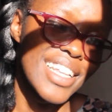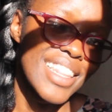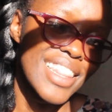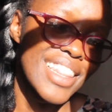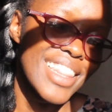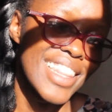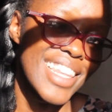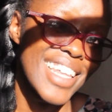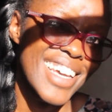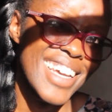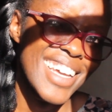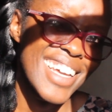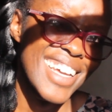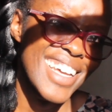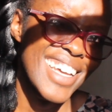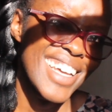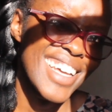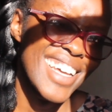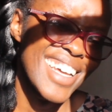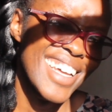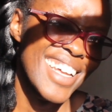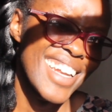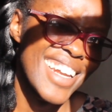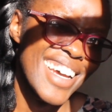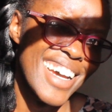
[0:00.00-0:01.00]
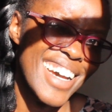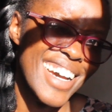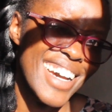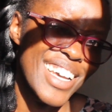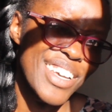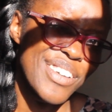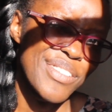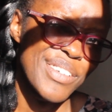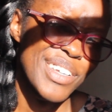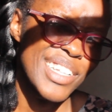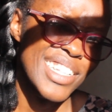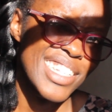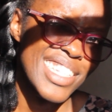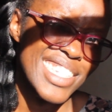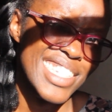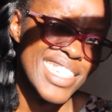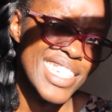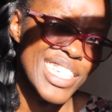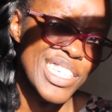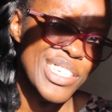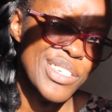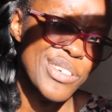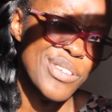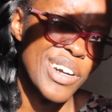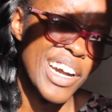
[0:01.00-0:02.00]
and then I will
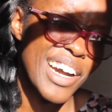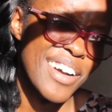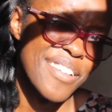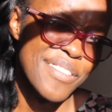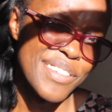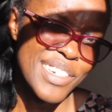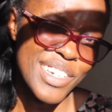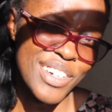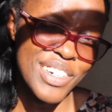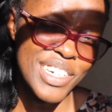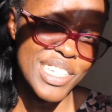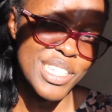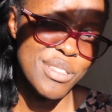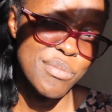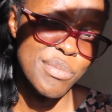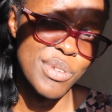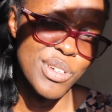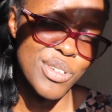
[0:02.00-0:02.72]
see you afterwards,